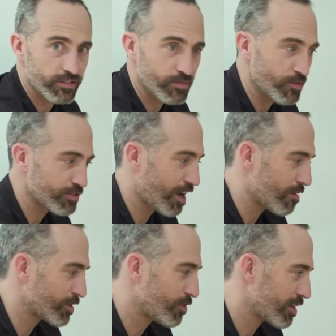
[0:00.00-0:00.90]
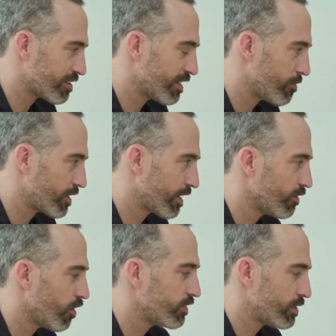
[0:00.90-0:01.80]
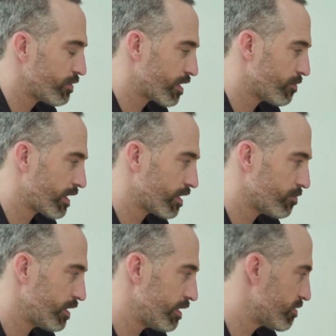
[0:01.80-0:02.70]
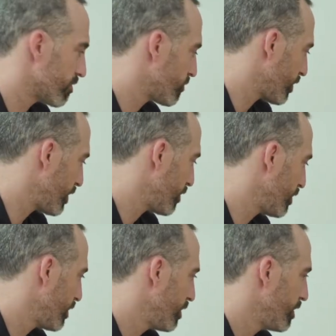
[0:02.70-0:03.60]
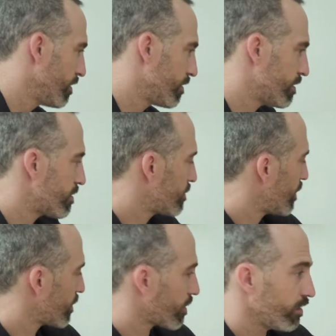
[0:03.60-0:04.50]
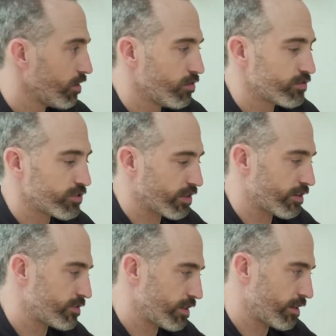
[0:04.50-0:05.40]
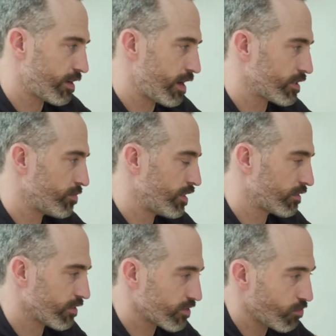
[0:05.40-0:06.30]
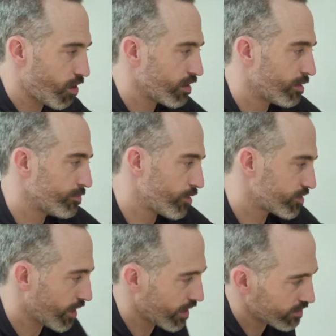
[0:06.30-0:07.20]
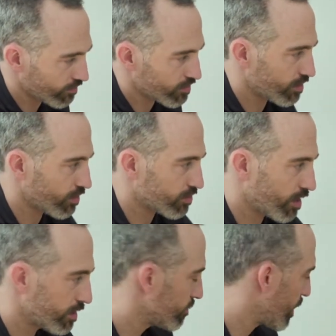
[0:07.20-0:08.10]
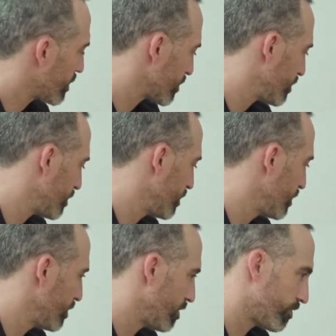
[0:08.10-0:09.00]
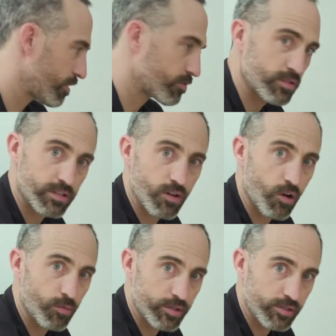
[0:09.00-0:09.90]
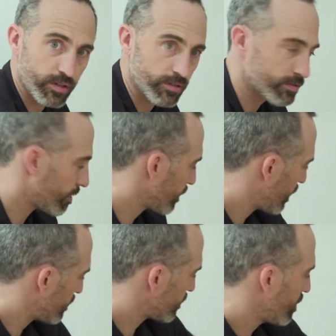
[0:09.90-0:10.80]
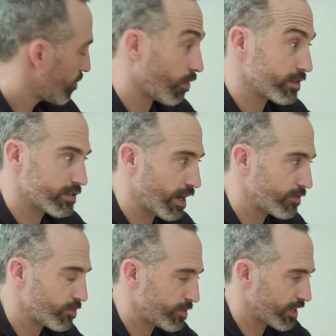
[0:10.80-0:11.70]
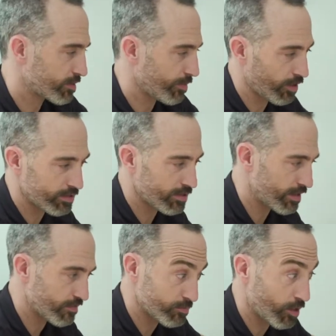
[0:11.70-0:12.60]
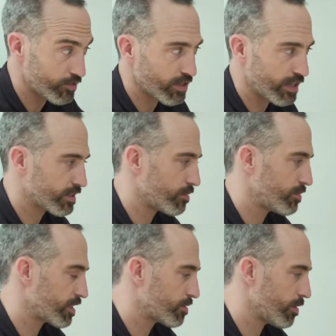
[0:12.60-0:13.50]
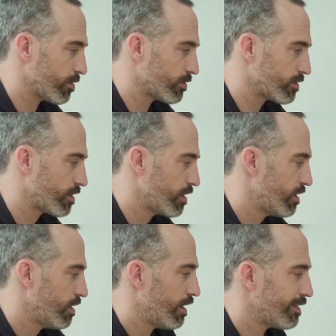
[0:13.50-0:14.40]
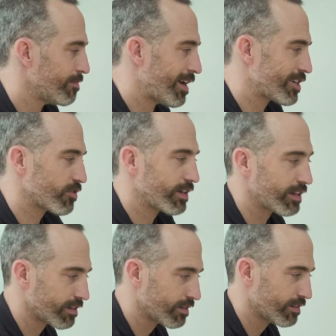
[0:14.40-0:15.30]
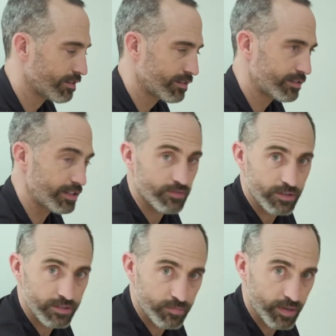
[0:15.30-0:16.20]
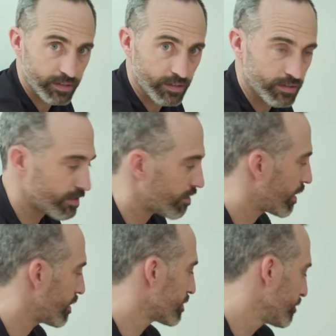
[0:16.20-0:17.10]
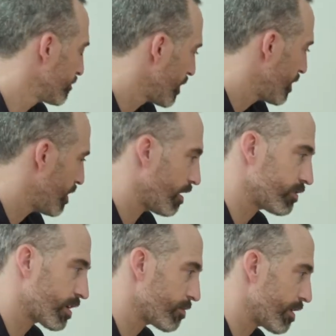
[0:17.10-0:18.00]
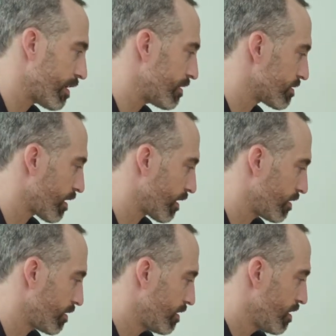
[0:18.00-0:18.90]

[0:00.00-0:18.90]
It's the most common question that we get, and hopefully we can make it a bit easier for you. This is a closed stringer staircase, meaning there's a wall on both sides of the stair tread and riser. If this was an open stringer staircase, one side would be exposed, or even both sides can be exposed. And the measuring differs depending on the staircase, and I'll talk about that in a second.